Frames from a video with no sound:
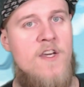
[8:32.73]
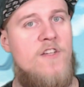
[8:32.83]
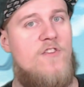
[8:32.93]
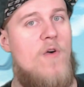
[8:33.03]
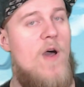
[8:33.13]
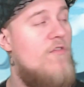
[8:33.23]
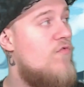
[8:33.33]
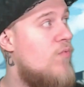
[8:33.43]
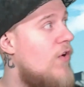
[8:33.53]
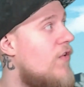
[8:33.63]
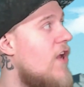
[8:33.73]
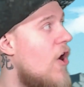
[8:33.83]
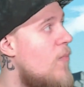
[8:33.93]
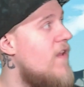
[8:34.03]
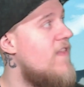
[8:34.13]
So I was really
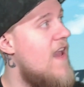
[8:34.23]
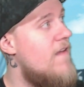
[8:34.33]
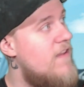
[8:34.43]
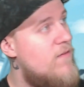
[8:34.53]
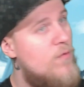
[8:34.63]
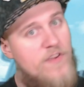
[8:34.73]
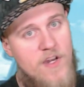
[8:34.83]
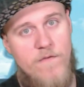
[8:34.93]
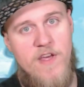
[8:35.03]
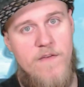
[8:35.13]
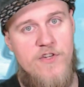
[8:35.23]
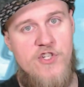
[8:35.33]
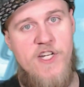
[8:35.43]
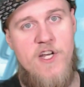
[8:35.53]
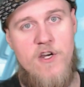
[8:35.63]
hoping that this was going to be
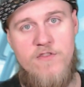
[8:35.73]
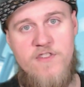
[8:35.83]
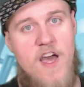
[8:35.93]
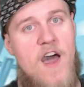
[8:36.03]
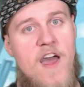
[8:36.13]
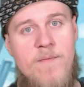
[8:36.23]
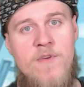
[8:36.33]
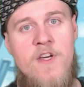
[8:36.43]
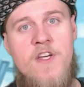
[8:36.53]
Vegito's time